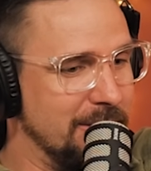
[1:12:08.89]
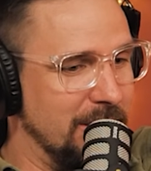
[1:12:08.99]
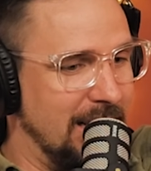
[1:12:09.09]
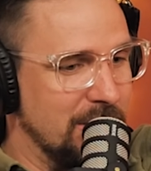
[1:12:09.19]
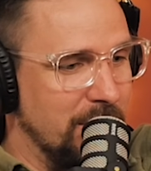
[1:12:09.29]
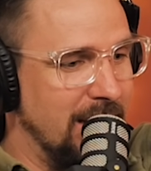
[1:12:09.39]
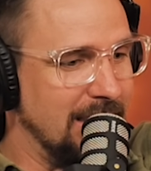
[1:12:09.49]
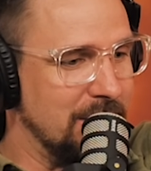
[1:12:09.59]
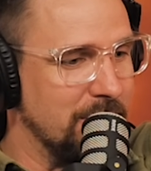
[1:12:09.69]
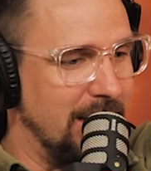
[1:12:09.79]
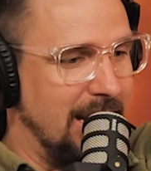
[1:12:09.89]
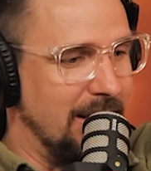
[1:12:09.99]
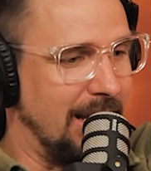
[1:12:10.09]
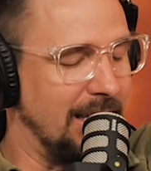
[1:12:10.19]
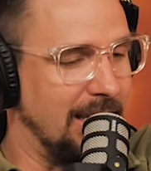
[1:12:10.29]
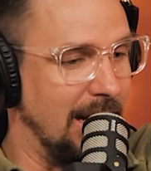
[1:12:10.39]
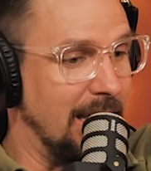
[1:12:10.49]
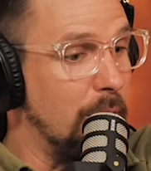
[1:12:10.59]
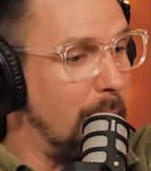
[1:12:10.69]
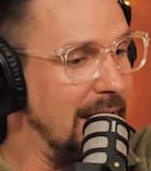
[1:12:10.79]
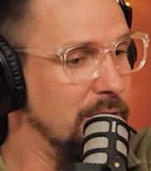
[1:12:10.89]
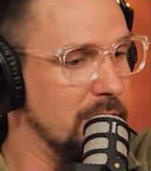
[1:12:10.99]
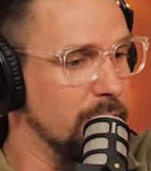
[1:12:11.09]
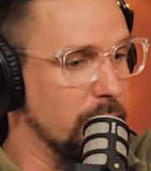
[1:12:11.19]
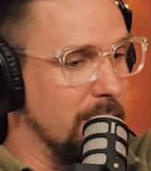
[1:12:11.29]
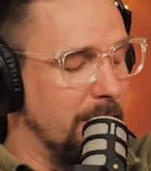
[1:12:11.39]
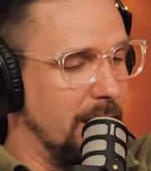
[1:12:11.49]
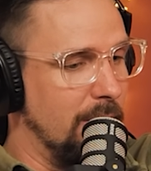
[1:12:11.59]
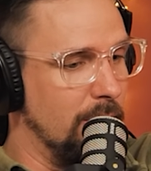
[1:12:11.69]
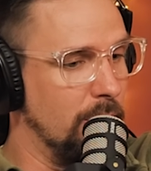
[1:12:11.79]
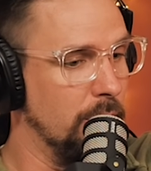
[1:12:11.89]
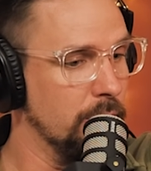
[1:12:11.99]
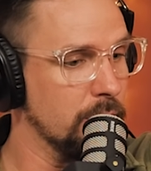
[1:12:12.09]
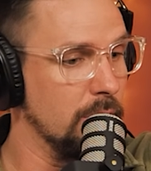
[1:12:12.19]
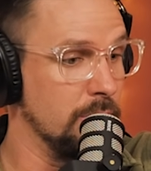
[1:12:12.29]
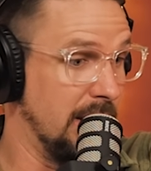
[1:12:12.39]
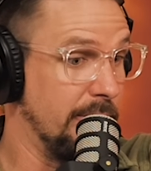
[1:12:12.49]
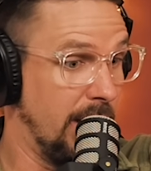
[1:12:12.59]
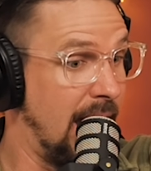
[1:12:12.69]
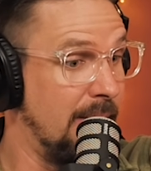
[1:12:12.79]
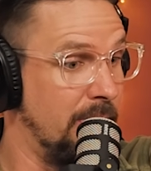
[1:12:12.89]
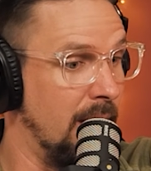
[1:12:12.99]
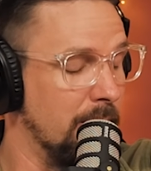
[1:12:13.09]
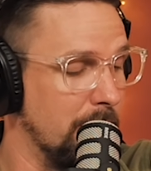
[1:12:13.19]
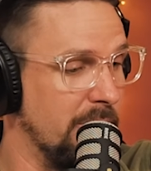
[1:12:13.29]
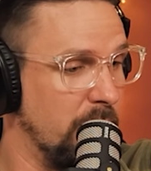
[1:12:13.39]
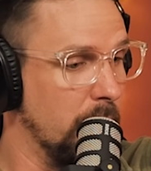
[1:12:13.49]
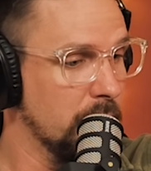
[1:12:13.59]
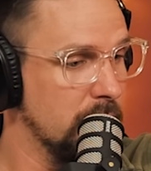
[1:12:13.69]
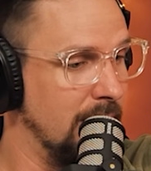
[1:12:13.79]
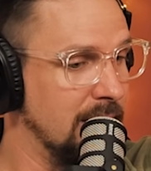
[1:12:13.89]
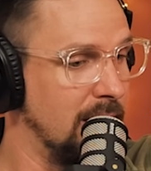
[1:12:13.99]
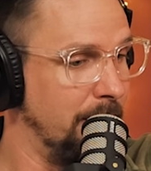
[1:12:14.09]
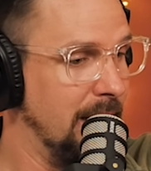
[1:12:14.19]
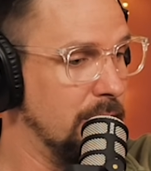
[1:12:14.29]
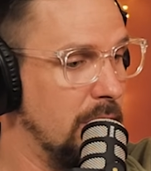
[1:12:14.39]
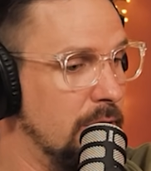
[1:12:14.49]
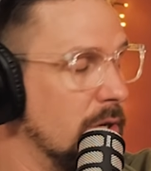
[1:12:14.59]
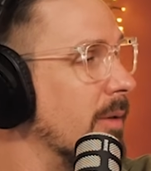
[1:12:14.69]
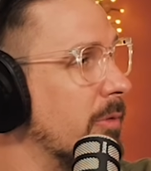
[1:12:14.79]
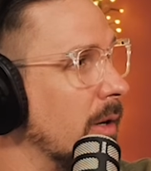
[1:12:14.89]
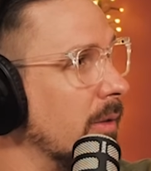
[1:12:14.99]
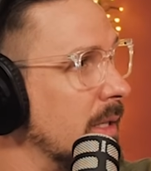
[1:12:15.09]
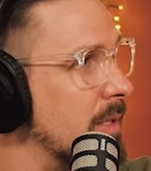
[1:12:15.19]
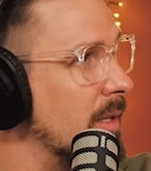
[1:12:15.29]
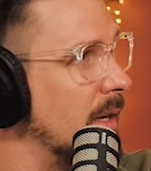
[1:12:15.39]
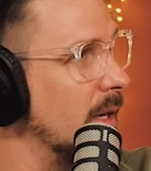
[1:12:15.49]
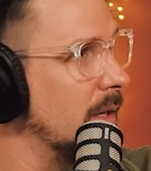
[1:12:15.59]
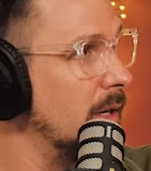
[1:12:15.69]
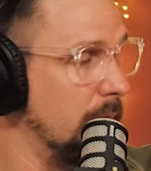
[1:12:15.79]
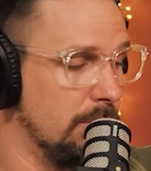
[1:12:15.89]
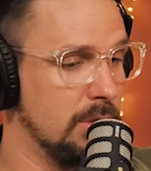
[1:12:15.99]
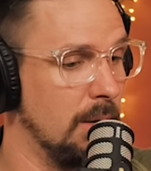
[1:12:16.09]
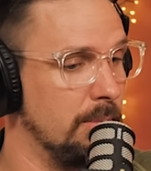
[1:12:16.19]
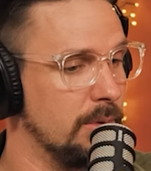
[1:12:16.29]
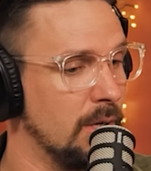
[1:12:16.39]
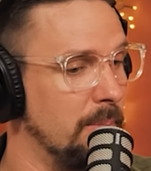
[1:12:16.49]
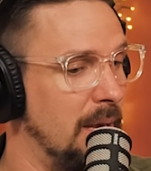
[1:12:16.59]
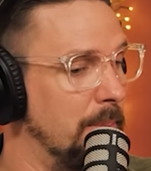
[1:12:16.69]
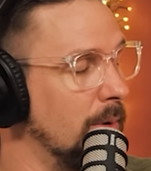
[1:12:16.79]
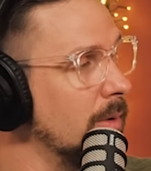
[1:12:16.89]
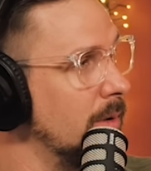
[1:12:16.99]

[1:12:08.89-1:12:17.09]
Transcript: energy. That's right. That's right. Yeah, I got to get wages for somebody who's never had them before. So that's going to be a change up for at least some people.